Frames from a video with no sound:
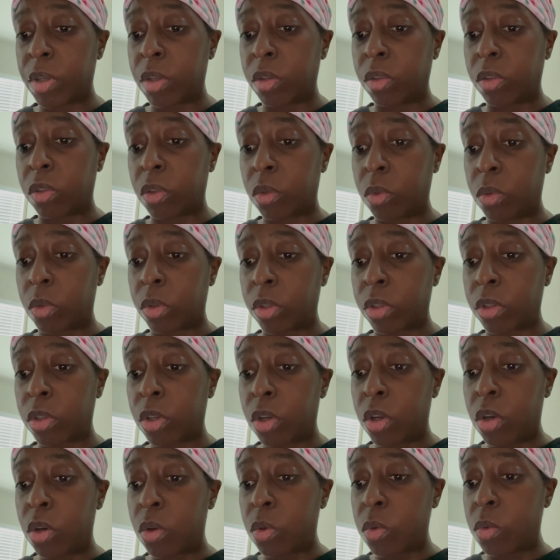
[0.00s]
Lord,
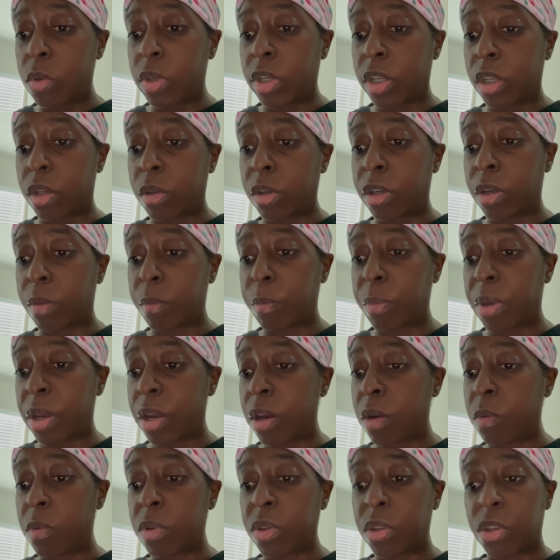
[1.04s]
who can
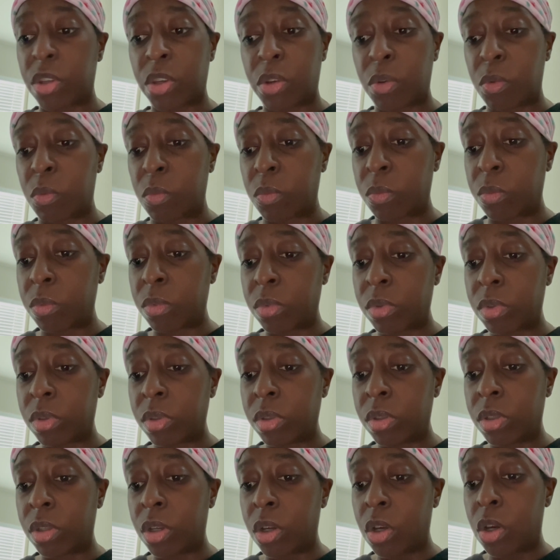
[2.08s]
compare with you?
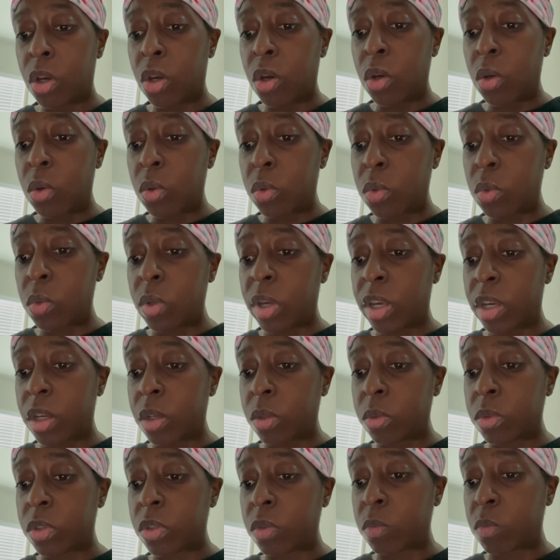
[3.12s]
Who
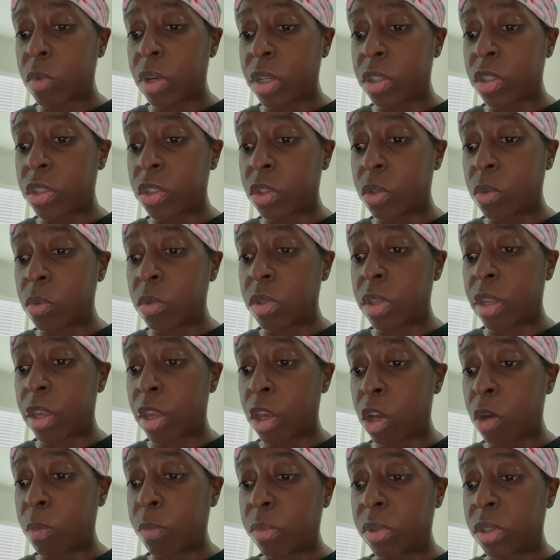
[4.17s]
else rescues the
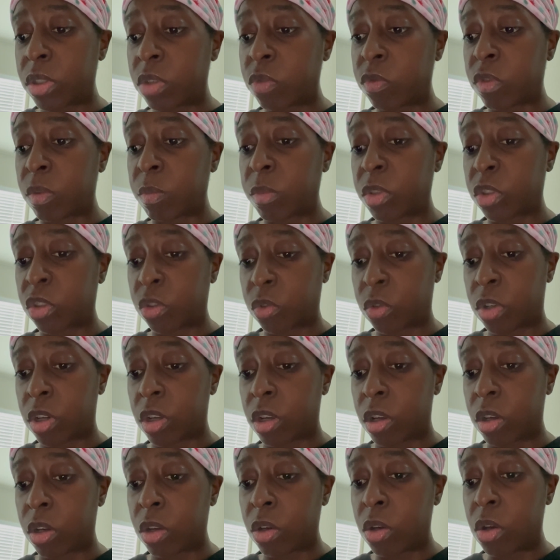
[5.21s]
helpless from the
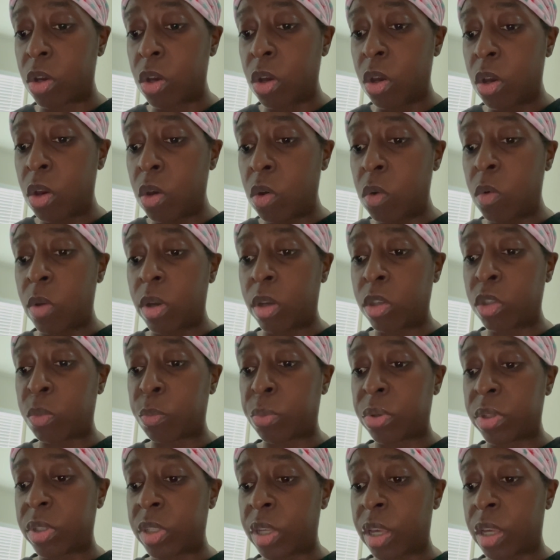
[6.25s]
strong? Who else
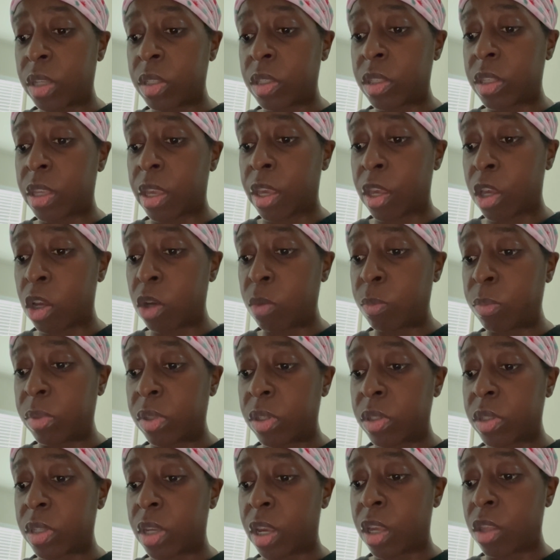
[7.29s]
protects the
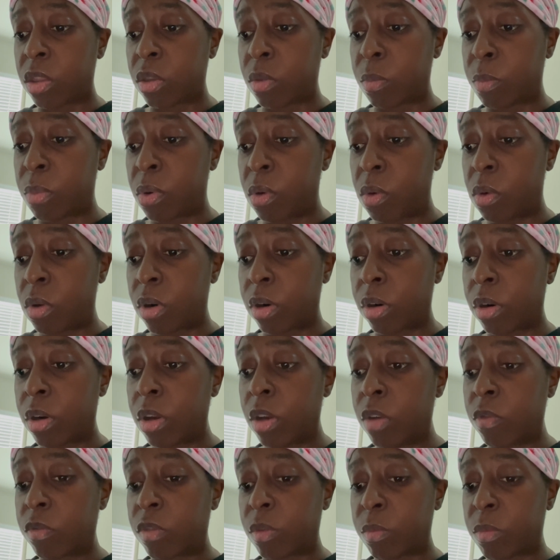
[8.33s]
helpless and the poor
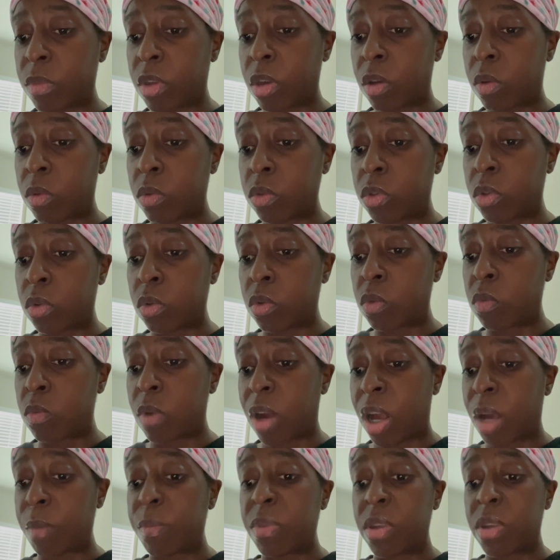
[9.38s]
from those who
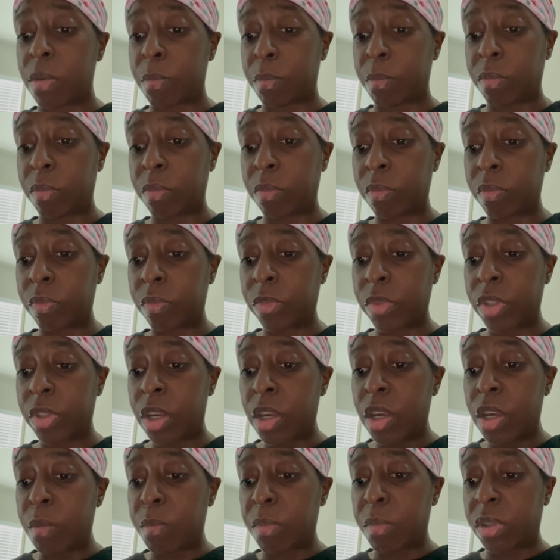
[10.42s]
rob them?
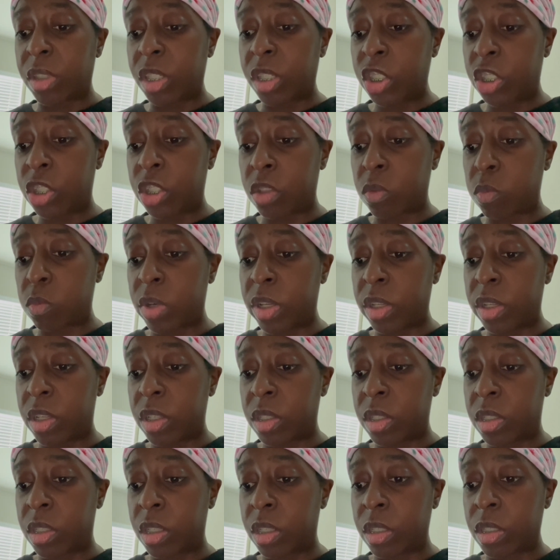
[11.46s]
Malicious
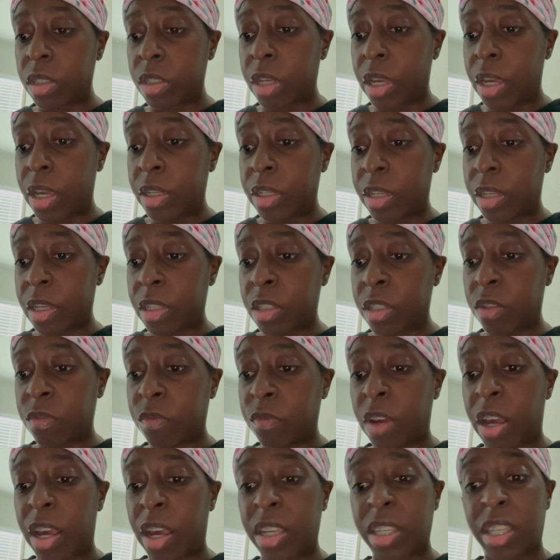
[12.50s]
witnesses
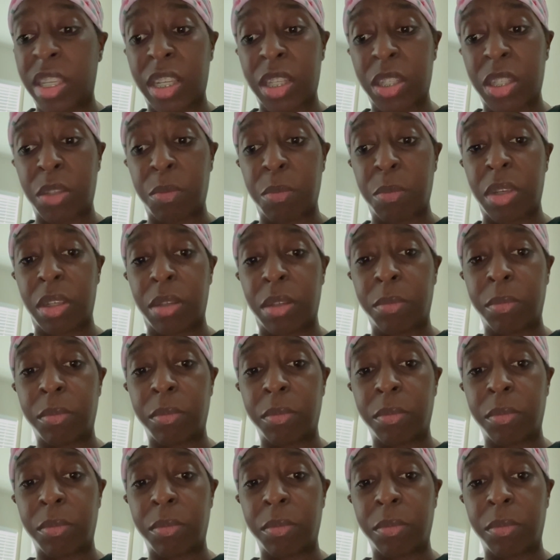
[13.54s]
testify against me.